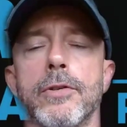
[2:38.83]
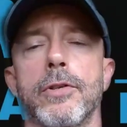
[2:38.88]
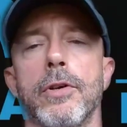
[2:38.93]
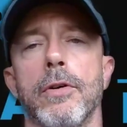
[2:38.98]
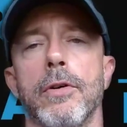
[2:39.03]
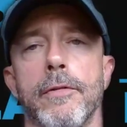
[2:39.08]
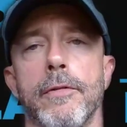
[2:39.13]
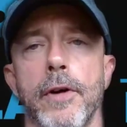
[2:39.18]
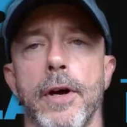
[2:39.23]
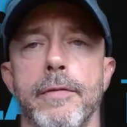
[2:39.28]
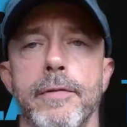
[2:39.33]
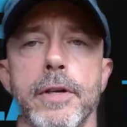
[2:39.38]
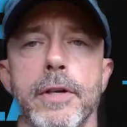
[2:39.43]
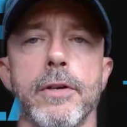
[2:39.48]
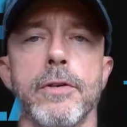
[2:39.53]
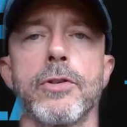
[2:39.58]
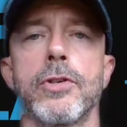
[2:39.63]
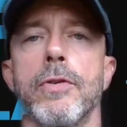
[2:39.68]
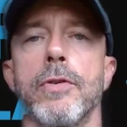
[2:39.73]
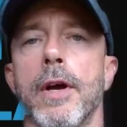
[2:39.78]
So at 5
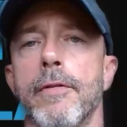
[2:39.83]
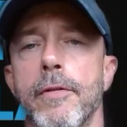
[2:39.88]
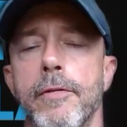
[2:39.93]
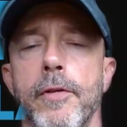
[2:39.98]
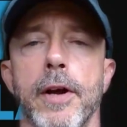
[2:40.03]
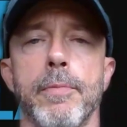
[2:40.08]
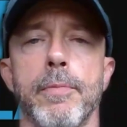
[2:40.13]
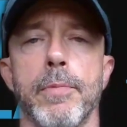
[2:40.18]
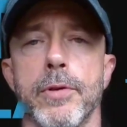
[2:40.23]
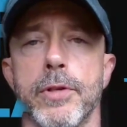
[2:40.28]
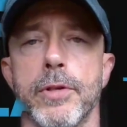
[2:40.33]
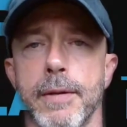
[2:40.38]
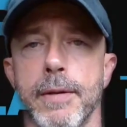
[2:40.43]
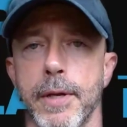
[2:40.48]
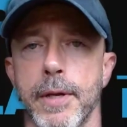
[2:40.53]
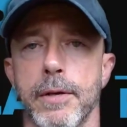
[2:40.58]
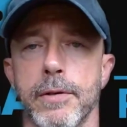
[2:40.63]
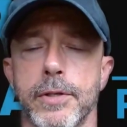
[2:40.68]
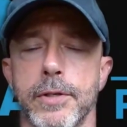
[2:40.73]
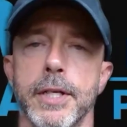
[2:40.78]
years, you have a 5%
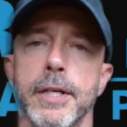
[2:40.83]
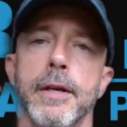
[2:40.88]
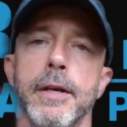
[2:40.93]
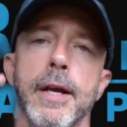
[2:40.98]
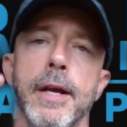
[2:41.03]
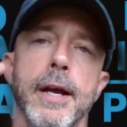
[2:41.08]
penalty.